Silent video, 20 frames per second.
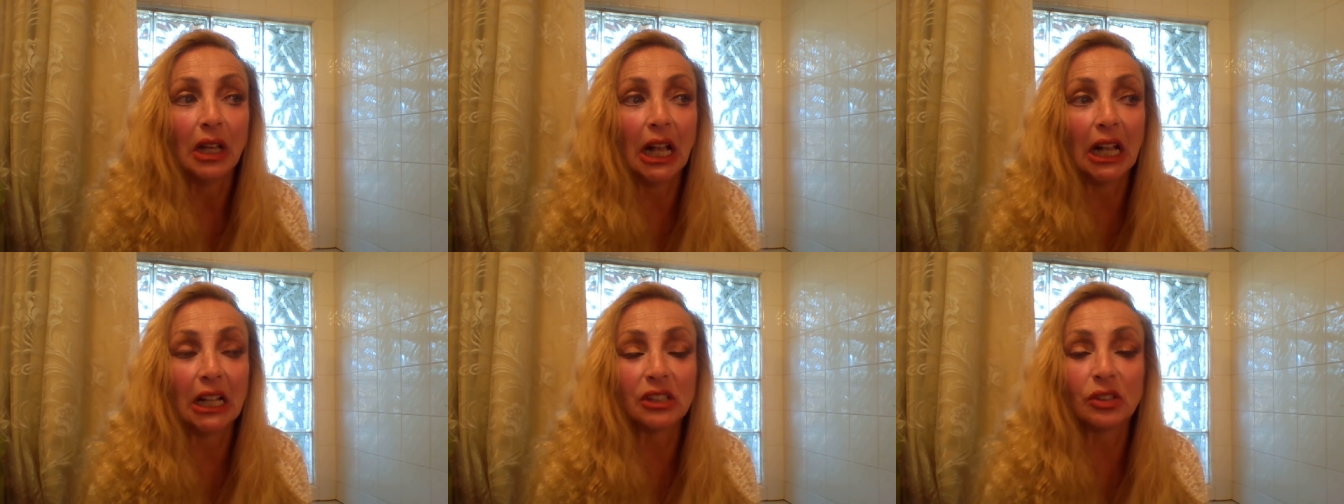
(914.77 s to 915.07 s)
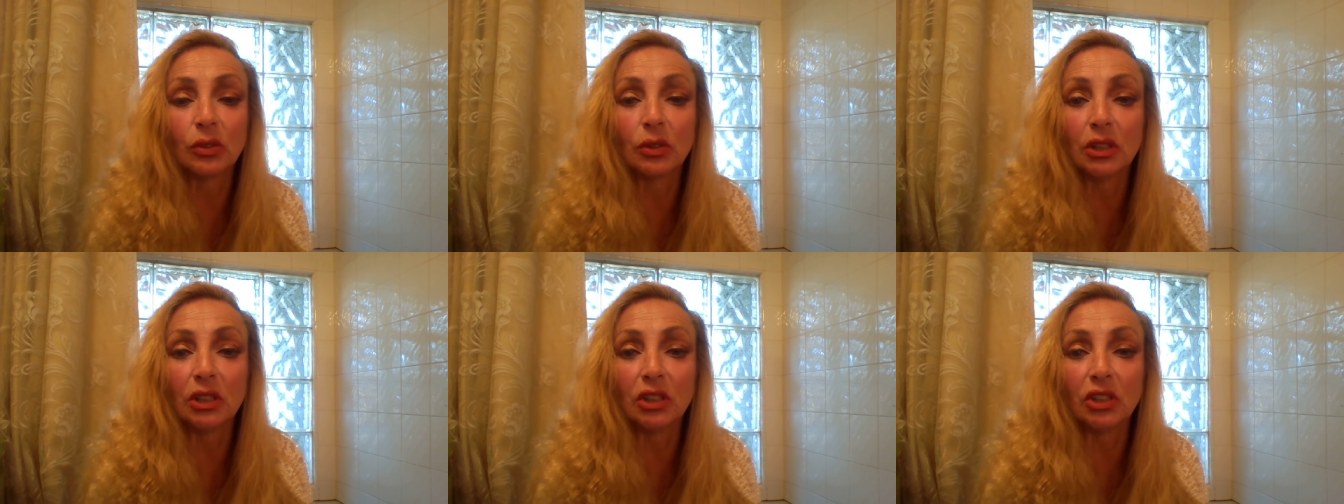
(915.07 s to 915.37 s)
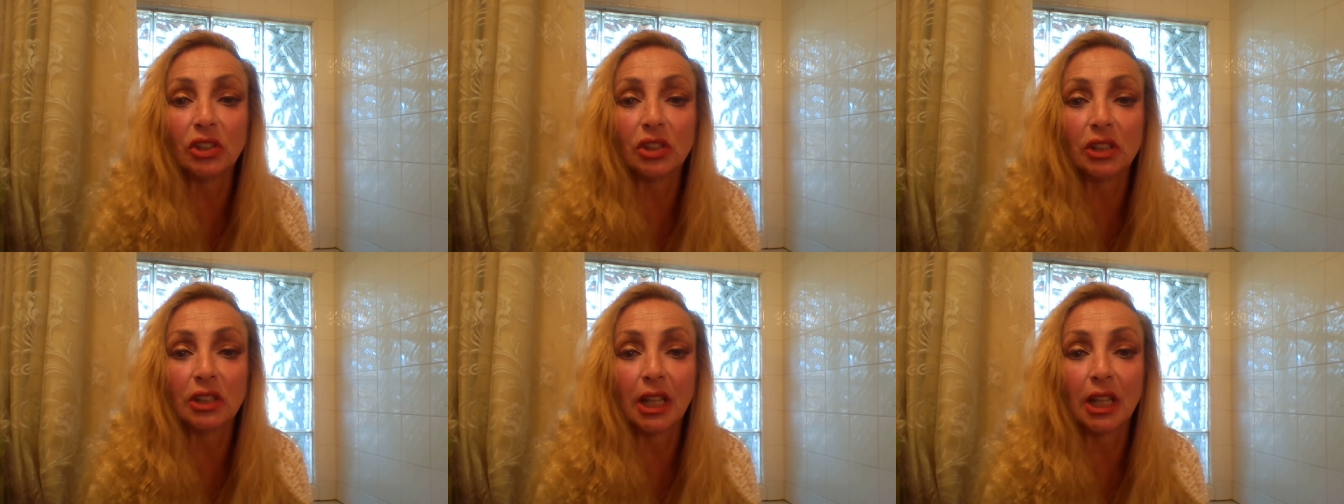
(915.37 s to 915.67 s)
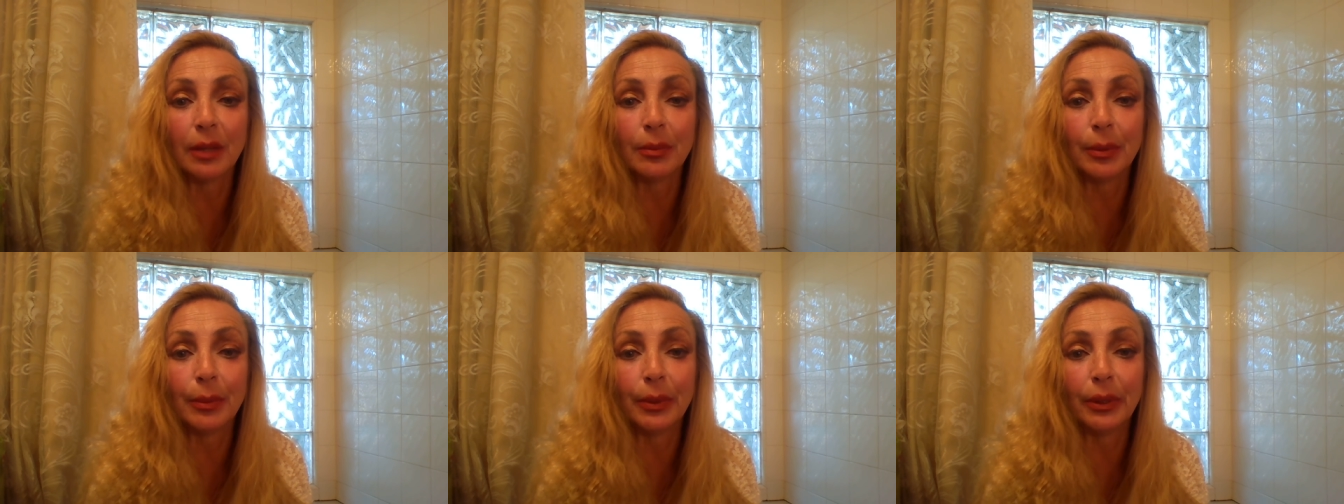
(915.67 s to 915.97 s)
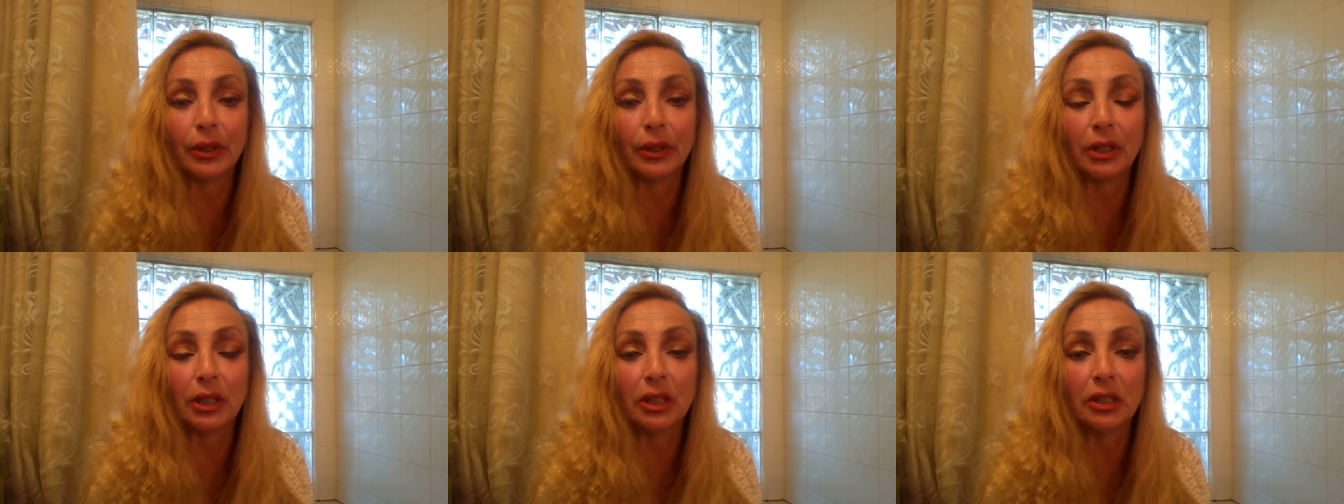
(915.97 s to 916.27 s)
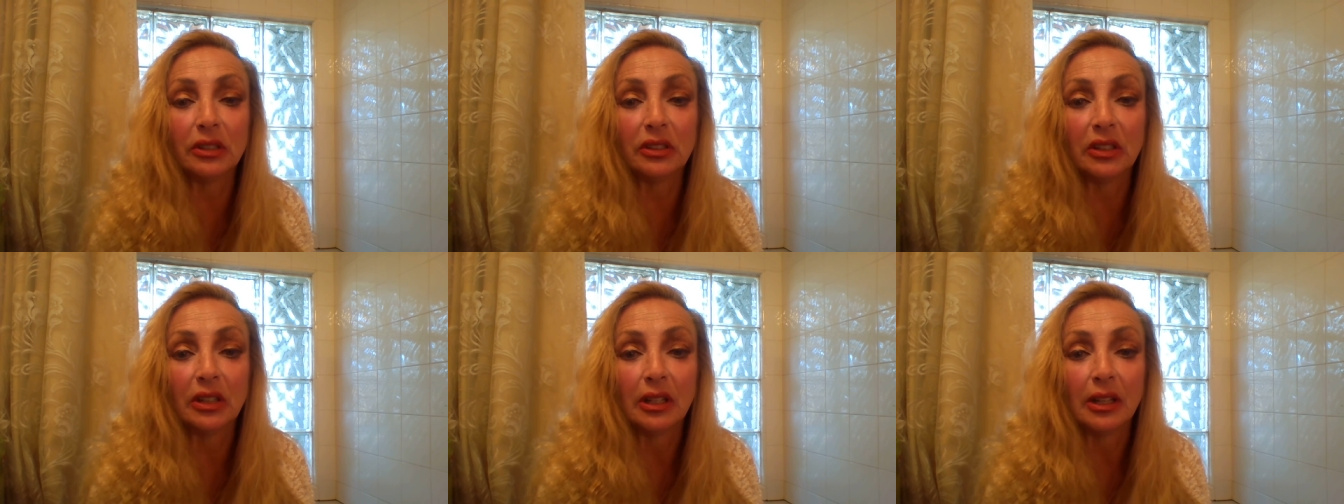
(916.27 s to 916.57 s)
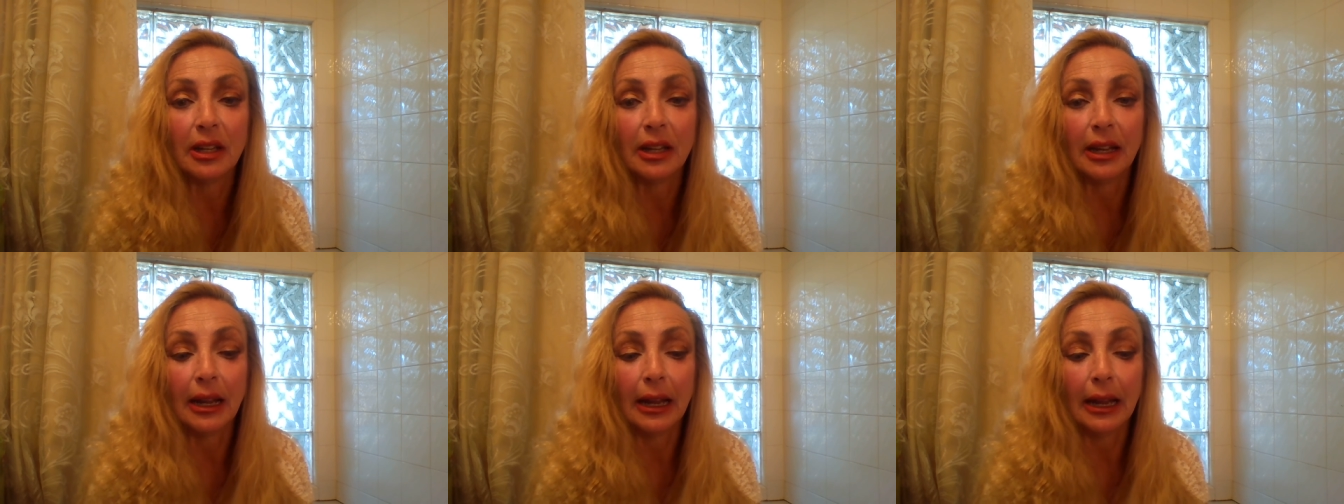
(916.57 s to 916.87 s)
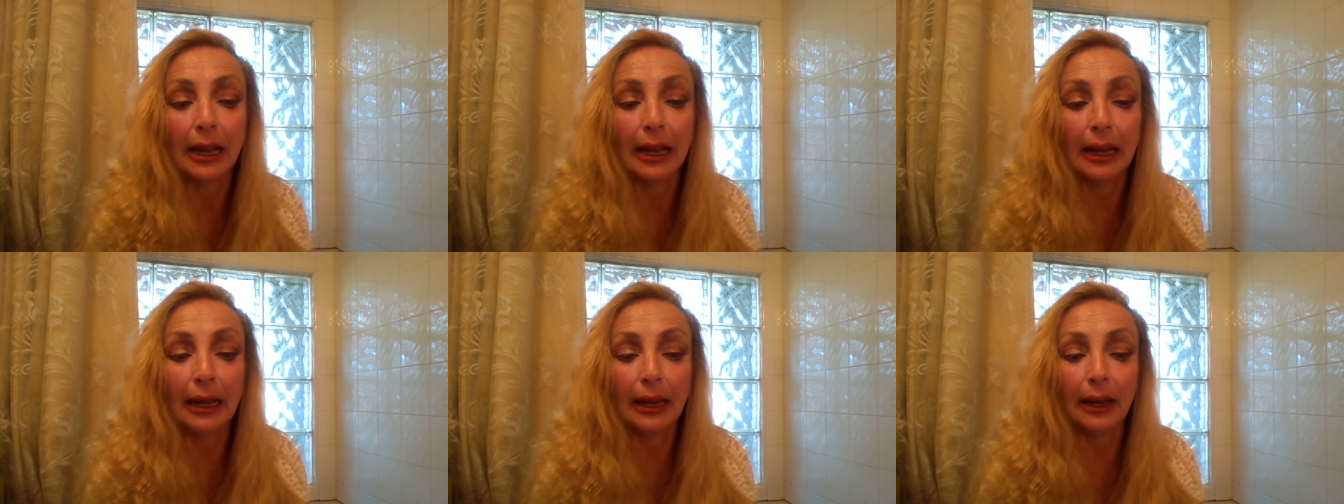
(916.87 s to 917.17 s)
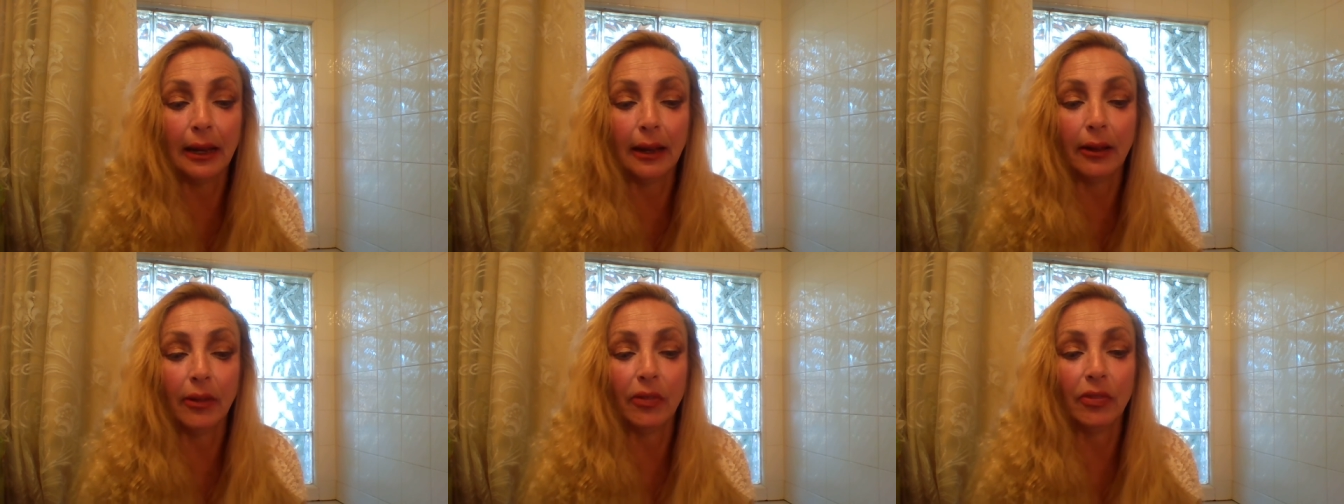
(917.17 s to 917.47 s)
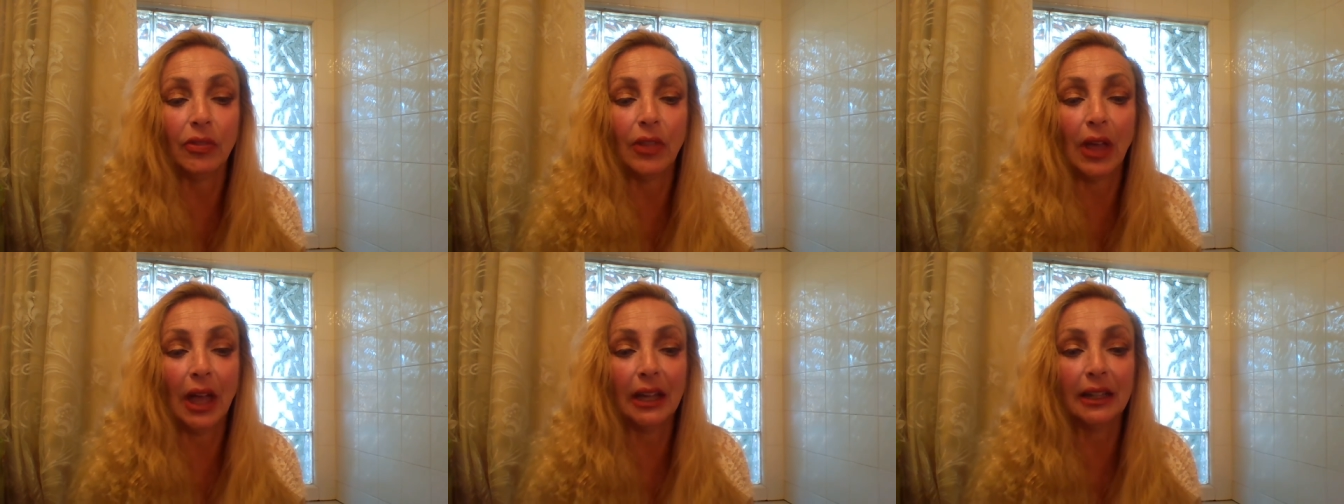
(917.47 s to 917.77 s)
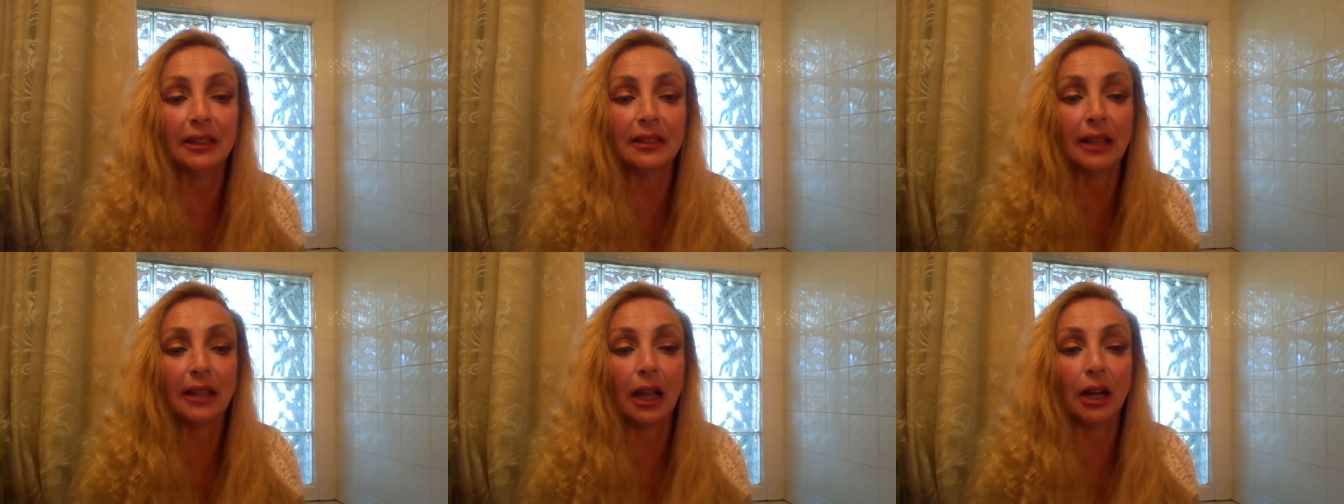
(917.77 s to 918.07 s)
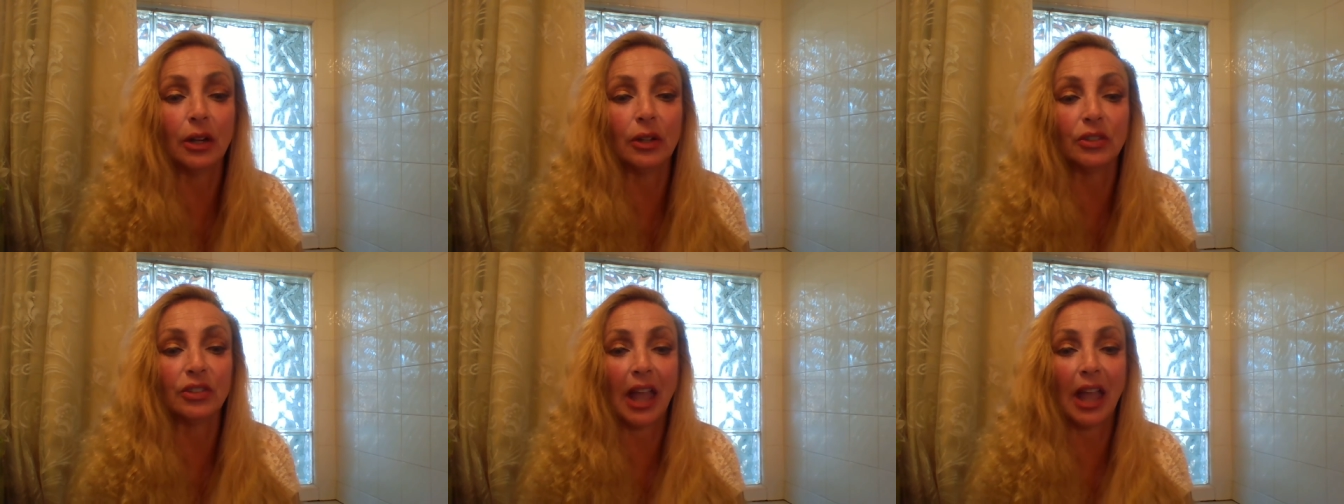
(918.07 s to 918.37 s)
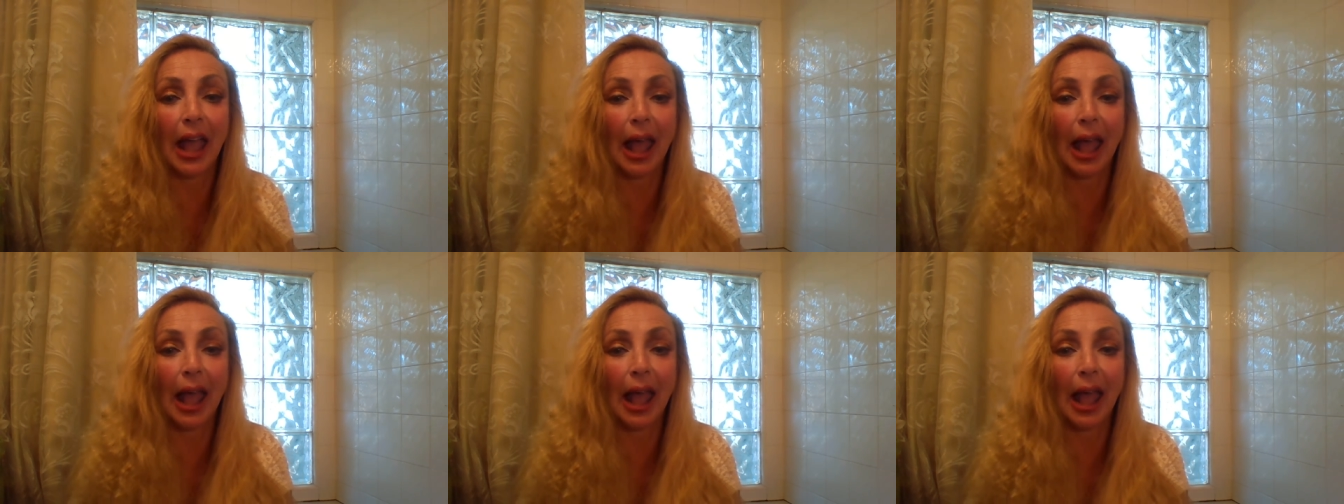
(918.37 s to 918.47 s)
extradition capabilities, and that desire is